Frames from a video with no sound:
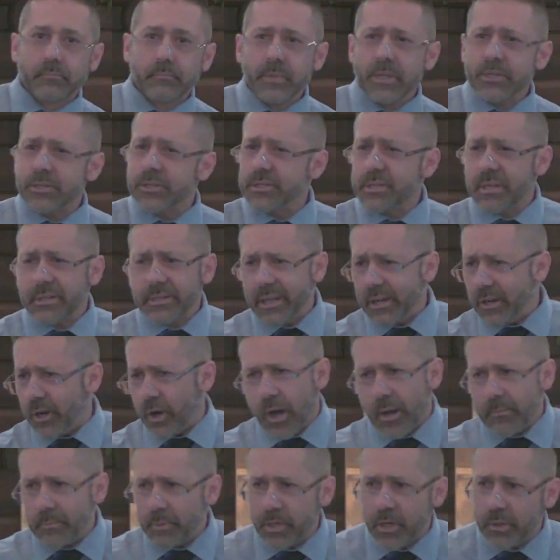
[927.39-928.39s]
she said, you know,
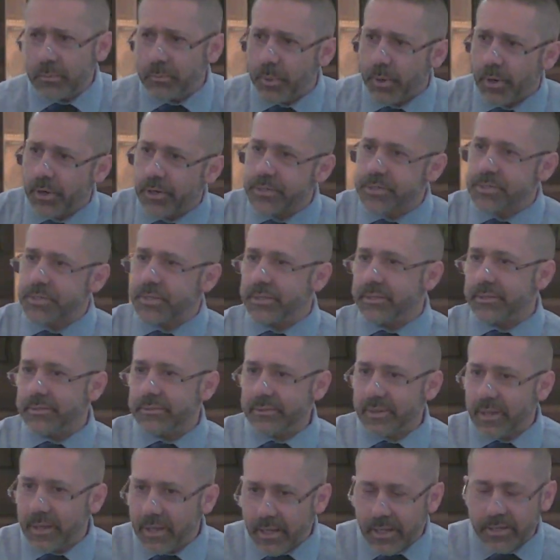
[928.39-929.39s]
I'm a good
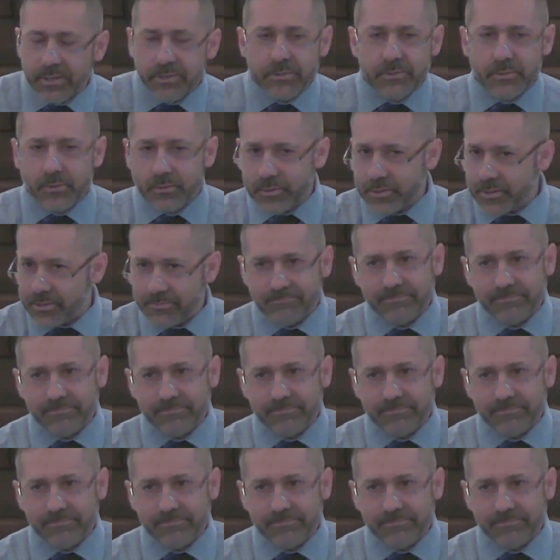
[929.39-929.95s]
person. I do.